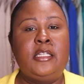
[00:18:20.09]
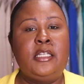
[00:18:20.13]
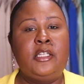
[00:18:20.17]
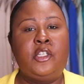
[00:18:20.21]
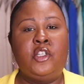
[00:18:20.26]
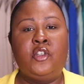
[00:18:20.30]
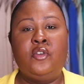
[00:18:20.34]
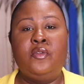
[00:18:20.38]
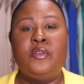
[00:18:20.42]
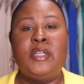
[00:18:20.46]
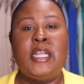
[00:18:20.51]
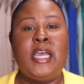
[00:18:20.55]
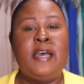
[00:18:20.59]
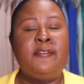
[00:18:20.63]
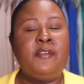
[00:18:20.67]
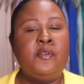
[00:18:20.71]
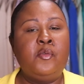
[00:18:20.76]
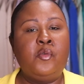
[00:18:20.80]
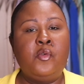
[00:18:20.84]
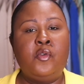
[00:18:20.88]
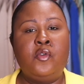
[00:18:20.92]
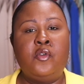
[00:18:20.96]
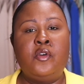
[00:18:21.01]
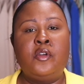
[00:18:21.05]
that you never
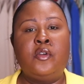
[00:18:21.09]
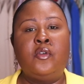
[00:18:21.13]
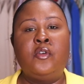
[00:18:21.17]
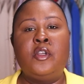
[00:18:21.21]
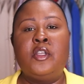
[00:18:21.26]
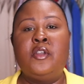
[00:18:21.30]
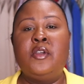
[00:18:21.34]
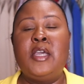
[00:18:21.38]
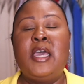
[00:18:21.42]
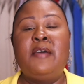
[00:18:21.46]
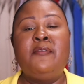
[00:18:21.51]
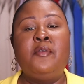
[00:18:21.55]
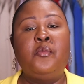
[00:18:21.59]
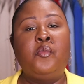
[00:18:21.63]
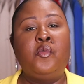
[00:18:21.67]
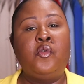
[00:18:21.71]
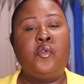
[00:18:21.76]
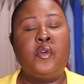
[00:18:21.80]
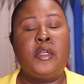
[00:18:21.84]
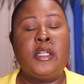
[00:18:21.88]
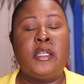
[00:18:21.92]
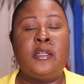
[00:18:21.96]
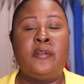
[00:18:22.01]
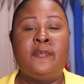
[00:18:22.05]
worn or you haven't
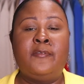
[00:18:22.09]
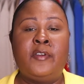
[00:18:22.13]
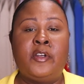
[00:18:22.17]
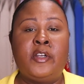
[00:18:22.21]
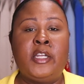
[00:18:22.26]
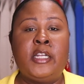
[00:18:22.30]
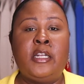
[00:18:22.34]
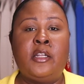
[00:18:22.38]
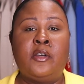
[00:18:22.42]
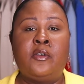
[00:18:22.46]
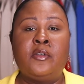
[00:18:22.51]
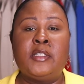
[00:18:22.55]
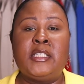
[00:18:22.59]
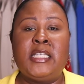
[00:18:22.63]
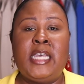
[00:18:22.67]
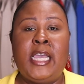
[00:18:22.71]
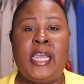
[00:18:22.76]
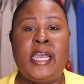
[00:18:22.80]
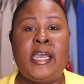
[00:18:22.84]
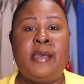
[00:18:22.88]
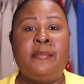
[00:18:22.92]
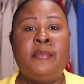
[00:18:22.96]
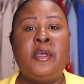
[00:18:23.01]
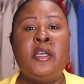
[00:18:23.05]
worn in a very long
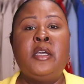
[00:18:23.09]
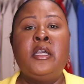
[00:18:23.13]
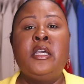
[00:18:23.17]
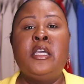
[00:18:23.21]
time,